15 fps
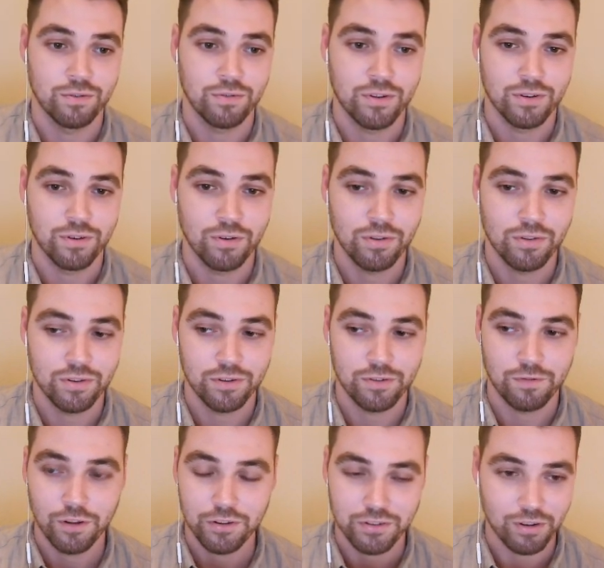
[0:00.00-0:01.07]
all the
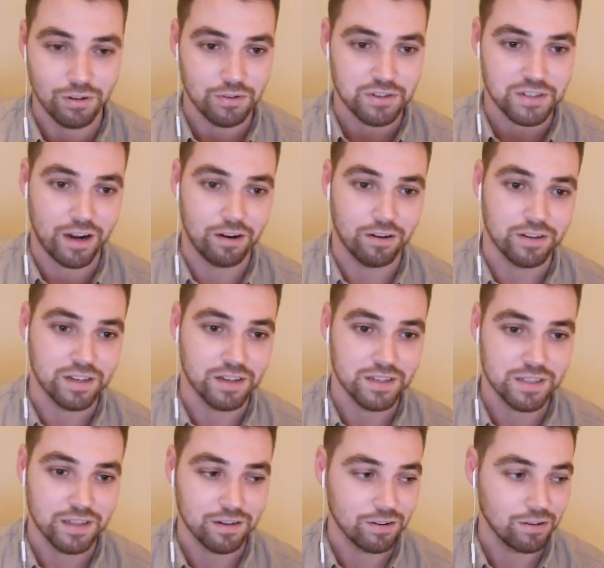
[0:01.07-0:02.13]
fault tolerance guarantees
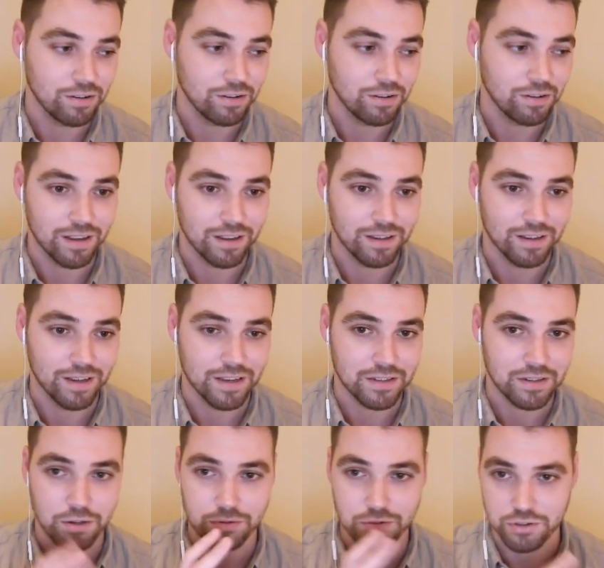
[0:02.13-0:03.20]
that Erlang has
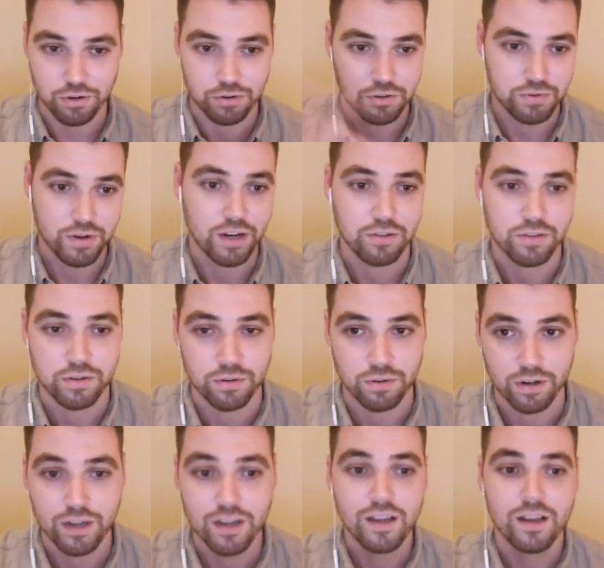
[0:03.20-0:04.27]
just go straight out the
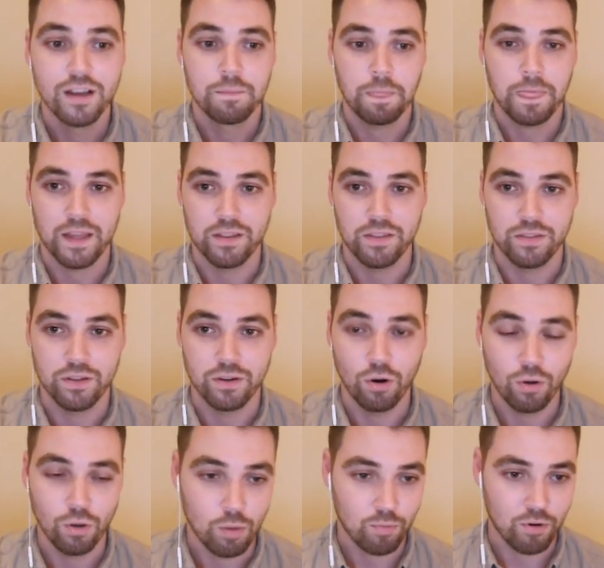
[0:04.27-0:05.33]
door. The
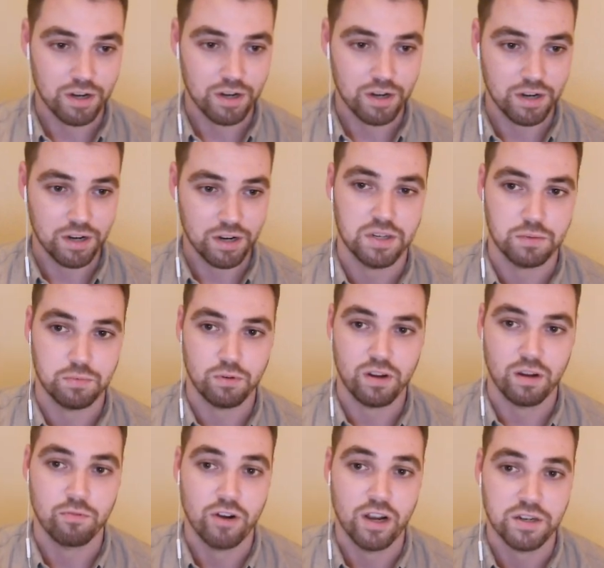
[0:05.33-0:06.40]
whole operating system process will
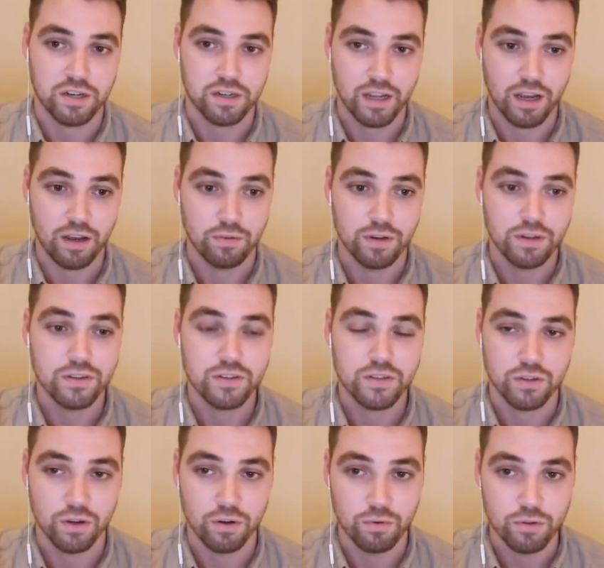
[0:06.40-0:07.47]
come crashing down.
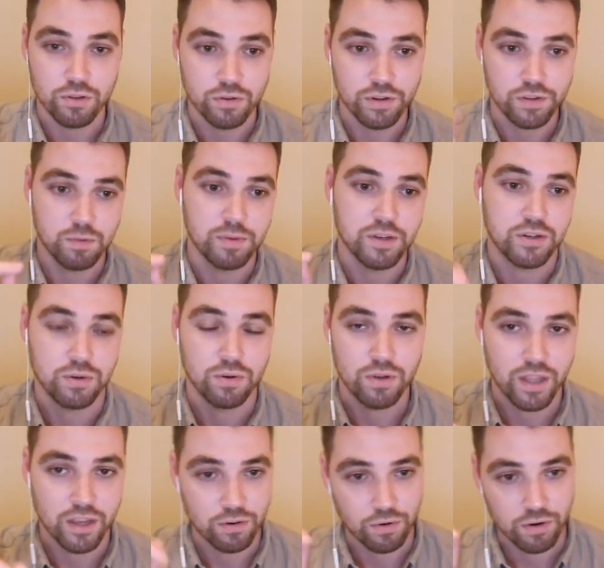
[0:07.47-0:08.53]
So you need to be sure
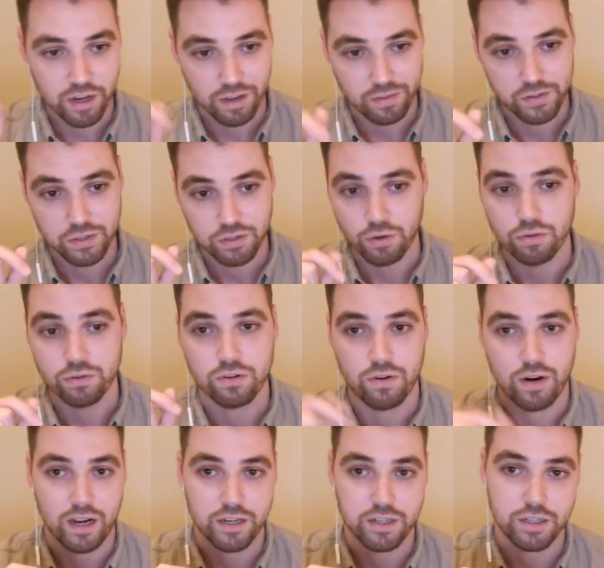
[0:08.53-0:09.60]
that your NIFs don't
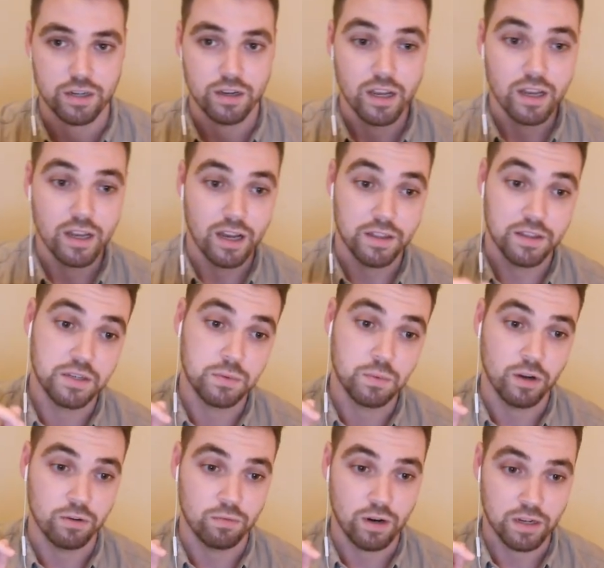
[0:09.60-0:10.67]
crash. And this is
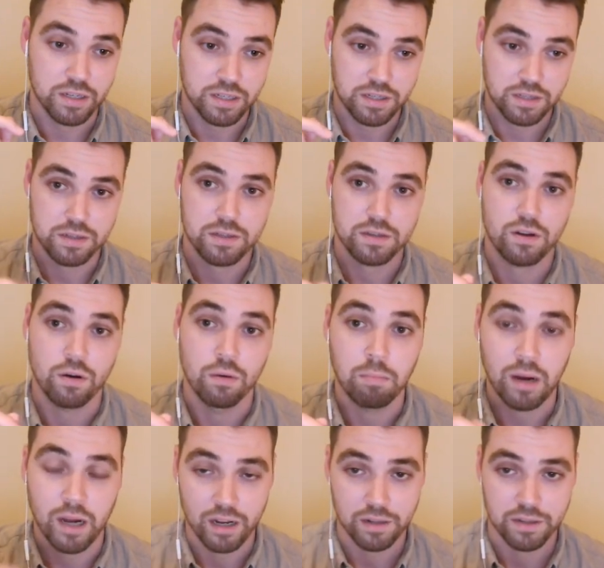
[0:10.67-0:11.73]
why Rust's
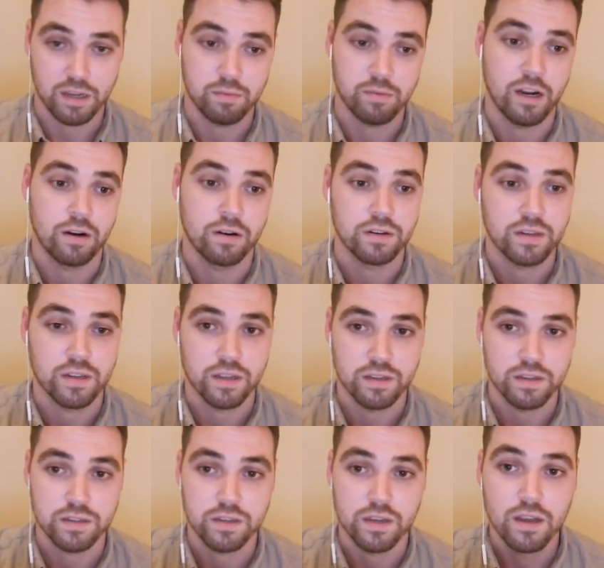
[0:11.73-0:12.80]
compile time
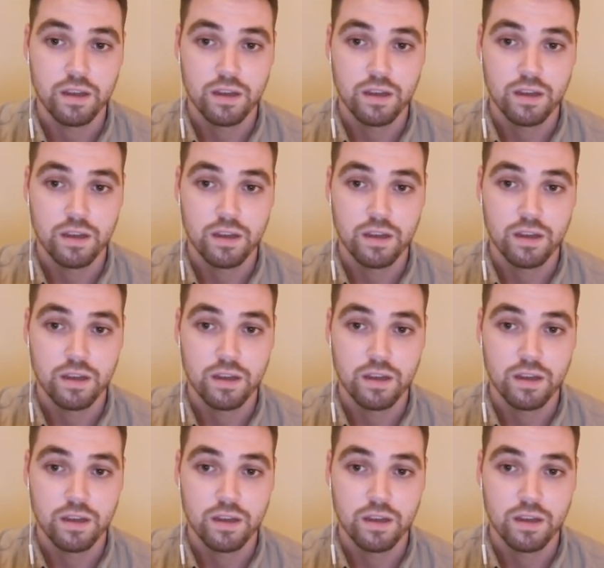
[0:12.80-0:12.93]
guarantees,